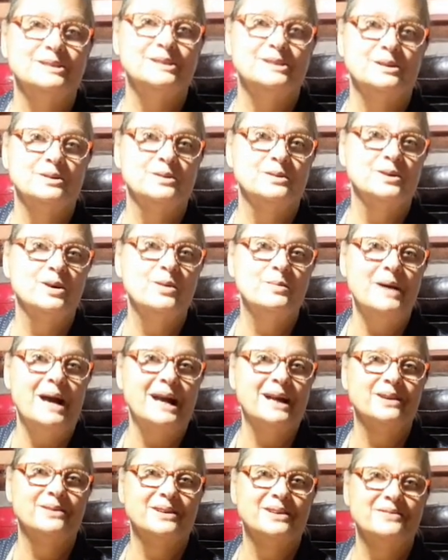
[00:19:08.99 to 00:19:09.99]
So go
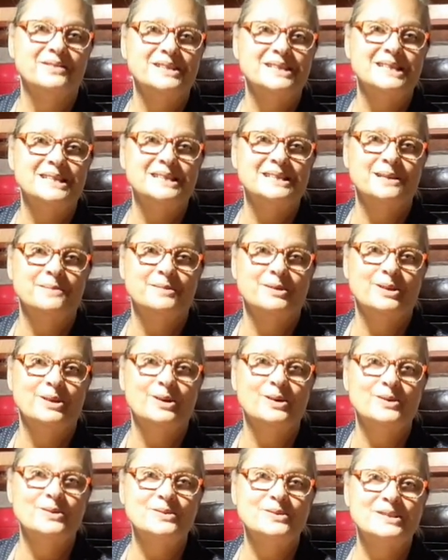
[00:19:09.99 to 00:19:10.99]
back and revisit some of
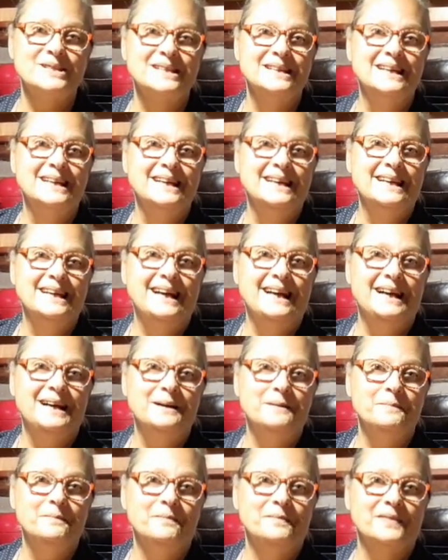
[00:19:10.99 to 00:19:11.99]
those,
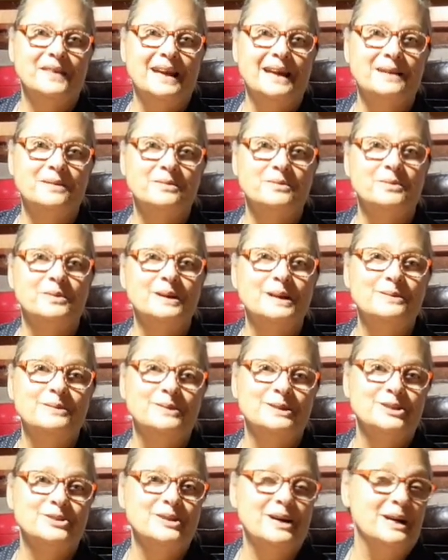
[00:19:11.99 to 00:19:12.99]
and we
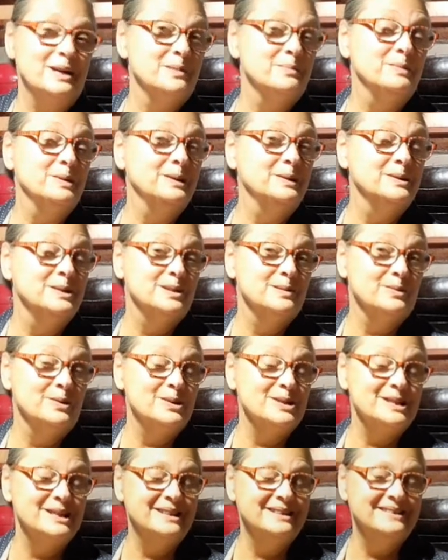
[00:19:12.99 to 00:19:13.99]
will try to build some more
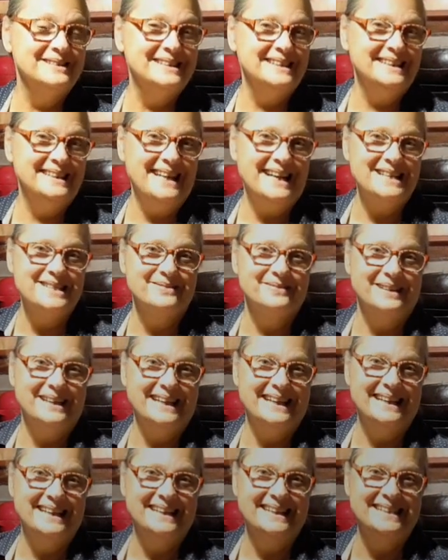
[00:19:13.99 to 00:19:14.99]
skills in next
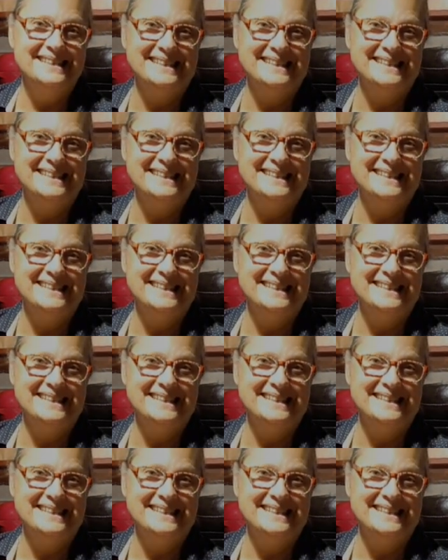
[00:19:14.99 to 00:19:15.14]
week.